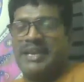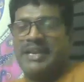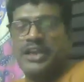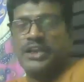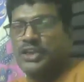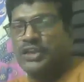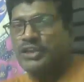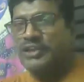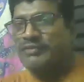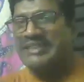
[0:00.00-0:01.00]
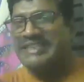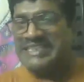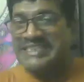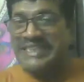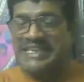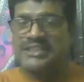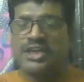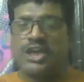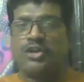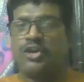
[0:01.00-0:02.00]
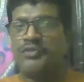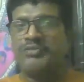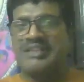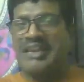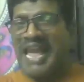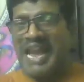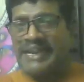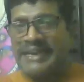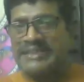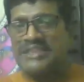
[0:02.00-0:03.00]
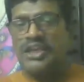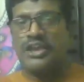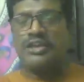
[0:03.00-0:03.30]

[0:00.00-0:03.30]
mean, don't live with disease, don't with lackness,